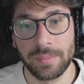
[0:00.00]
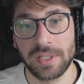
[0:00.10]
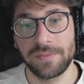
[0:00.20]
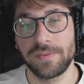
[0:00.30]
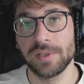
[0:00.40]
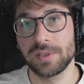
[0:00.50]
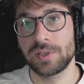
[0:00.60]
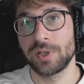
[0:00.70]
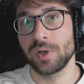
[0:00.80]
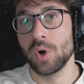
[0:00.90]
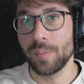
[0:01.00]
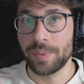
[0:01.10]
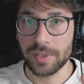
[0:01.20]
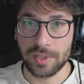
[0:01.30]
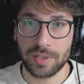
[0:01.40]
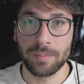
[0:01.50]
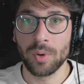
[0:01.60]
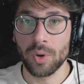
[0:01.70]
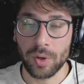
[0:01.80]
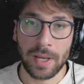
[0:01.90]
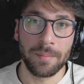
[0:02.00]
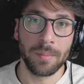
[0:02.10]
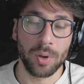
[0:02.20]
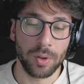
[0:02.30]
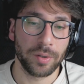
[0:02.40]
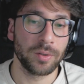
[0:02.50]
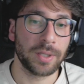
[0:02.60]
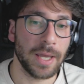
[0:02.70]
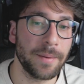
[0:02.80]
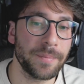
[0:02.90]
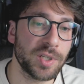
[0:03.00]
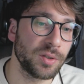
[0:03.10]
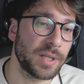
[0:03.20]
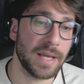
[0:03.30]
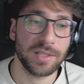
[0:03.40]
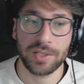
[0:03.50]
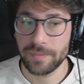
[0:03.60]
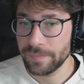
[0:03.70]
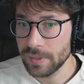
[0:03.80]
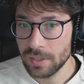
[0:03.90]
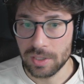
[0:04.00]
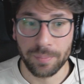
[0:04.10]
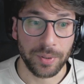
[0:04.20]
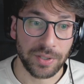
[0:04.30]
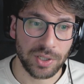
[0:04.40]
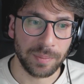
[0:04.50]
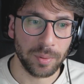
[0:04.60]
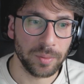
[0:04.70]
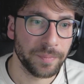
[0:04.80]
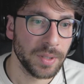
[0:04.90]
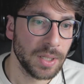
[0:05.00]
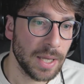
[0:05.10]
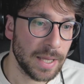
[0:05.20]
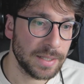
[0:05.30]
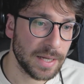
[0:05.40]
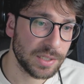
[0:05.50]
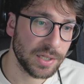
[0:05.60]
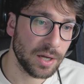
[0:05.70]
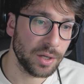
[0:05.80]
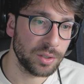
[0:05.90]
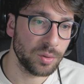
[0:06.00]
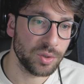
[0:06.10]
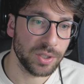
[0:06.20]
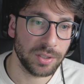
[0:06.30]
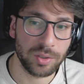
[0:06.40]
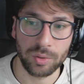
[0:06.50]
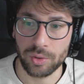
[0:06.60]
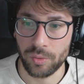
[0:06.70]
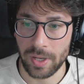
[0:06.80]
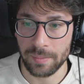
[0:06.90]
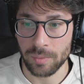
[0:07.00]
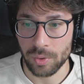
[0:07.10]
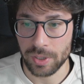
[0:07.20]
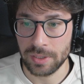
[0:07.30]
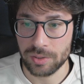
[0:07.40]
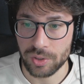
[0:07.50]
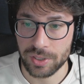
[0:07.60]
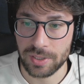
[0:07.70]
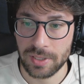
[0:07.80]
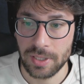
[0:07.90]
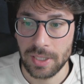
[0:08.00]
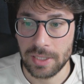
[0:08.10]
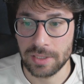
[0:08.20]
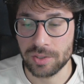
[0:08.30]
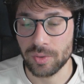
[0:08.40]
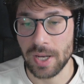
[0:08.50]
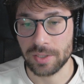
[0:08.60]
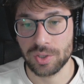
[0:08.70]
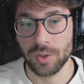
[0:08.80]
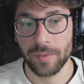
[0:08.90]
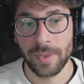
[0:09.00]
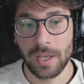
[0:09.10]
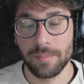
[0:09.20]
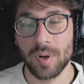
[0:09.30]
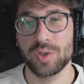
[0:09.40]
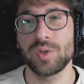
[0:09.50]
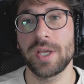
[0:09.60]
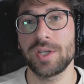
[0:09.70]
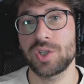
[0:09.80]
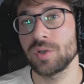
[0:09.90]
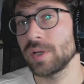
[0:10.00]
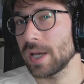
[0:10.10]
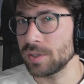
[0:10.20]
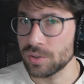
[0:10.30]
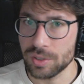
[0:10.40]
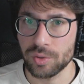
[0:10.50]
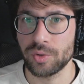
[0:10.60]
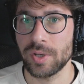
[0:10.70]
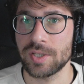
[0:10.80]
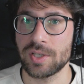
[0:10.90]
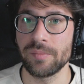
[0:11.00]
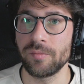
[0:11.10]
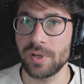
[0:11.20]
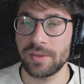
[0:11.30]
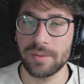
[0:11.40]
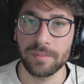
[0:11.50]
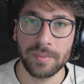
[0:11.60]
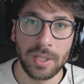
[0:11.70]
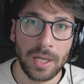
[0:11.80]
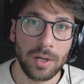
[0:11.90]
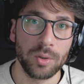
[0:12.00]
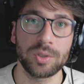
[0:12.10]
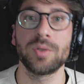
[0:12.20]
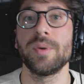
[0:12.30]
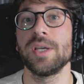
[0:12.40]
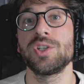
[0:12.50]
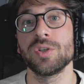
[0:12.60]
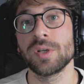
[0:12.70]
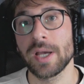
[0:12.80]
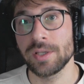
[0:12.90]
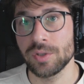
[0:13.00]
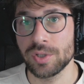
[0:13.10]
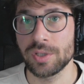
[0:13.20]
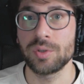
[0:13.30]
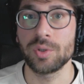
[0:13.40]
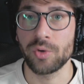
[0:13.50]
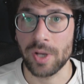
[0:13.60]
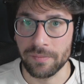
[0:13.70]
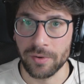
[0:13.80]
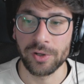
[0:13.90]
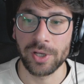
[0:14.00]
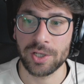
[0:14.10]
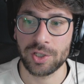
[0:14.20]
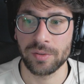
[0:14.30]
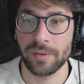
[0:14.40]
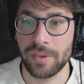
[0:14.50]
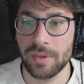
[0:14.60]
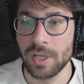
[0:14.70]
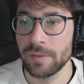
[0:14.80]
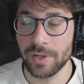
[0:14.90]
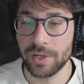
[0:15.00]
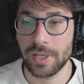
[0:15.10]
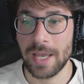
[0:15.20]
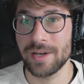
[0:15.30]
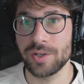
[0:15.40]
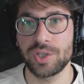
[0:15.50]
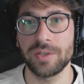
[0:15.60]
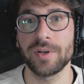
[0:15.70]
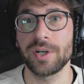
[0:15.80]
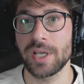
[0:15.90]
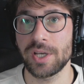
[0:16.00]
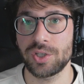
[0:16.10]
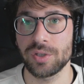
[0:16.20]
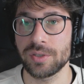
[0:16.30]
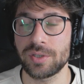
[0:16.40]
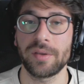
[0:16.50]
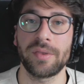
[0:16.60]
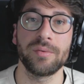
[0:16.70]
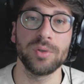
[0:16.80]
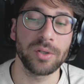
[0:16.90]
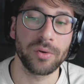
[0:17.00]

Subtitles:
but the filter opens more and more, okay? So that's the principle, and that's how I use it to create more interest in the track. So modulation, I use it to create some rhythm. Automation, I use it to create variations, energy variations through the